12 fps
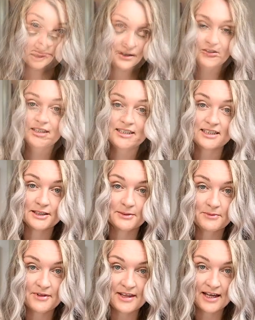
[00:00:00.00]
So this is
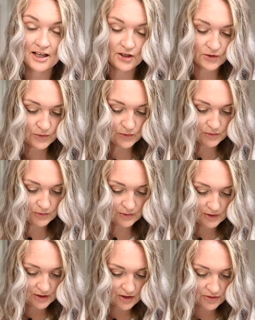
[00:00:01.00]
phthalo
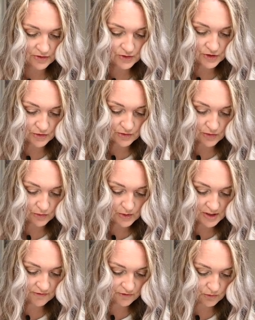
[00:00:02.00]

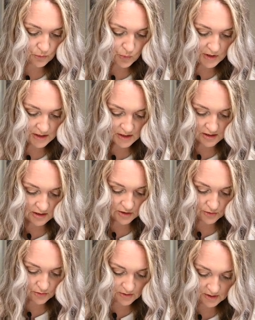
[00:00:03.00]
turquoise from Winsor &
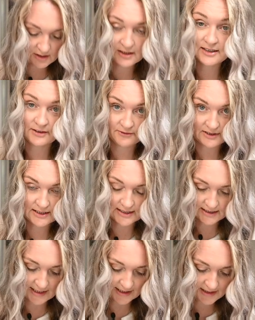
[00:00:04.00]
Newton. It definitely
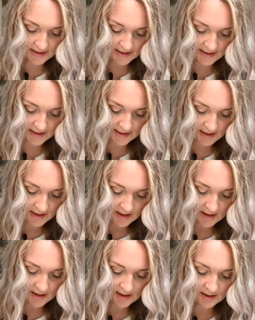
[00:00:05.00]
stains.
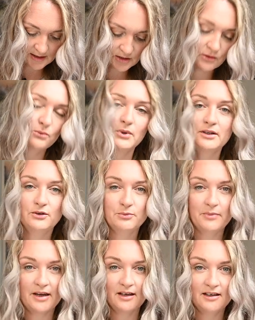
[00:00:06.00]
So when you
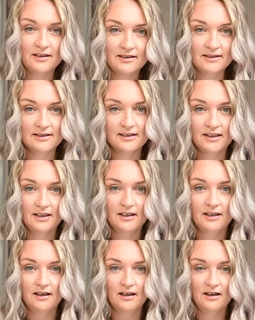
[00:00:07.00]
paint,
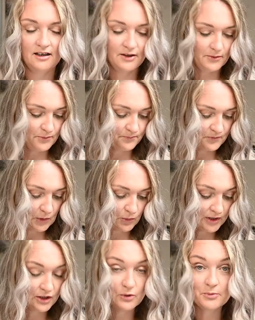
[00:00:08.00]

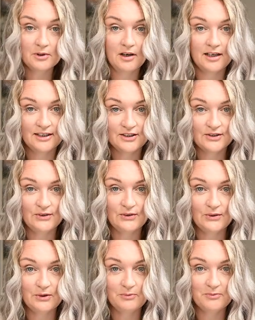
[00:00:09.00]
when you apply
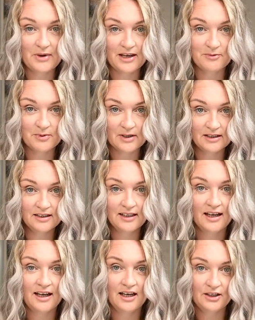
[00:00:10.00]
to paper
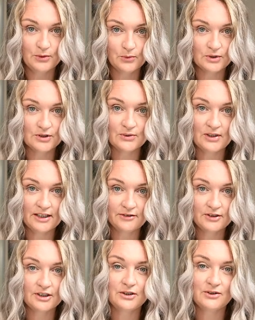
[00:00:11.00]
and you want to
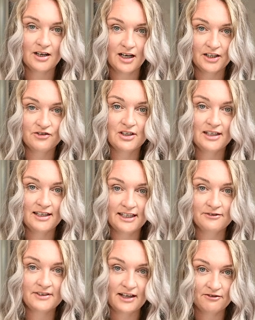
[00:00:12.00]
lift it, you can't really
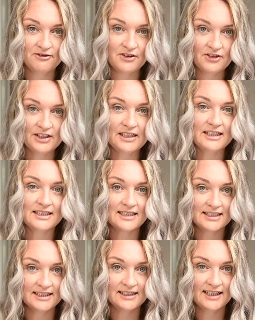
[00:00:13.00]
lift everything. It
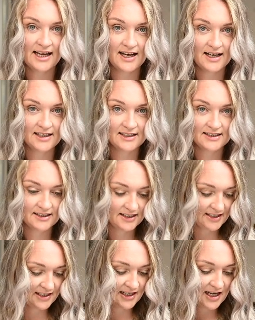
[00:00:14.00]
still has,
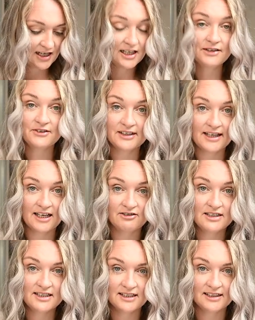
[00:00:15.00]
the lifted
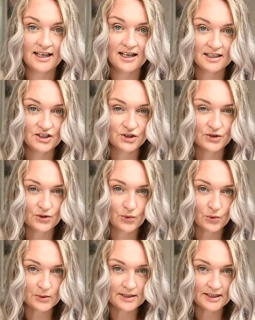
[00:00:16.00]
area still has
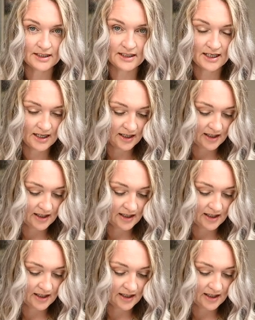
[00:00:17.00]
turquoisey